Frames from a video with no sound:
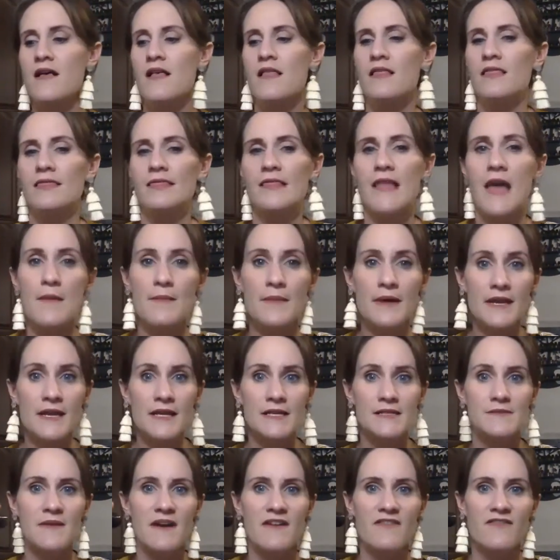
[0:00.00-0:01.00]
Lemon
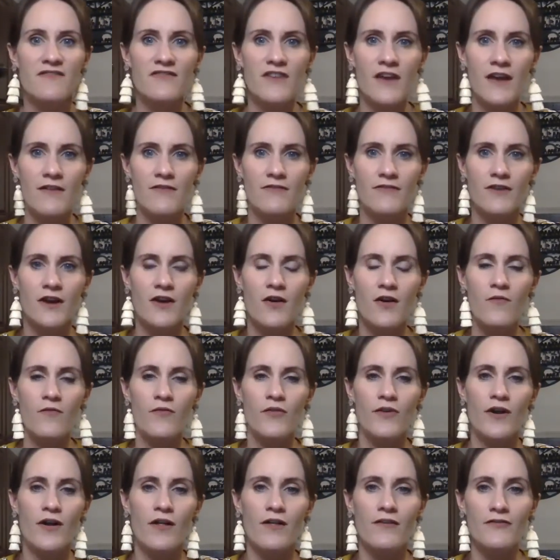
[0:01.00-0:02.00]
is my favorite.
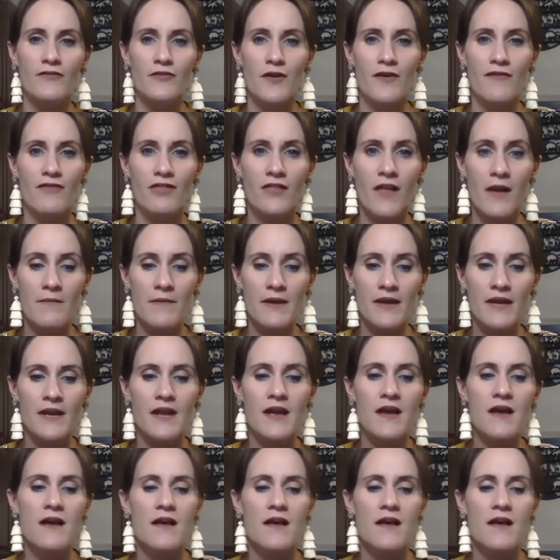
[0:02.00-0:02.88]
Hopefully all of you have lemon.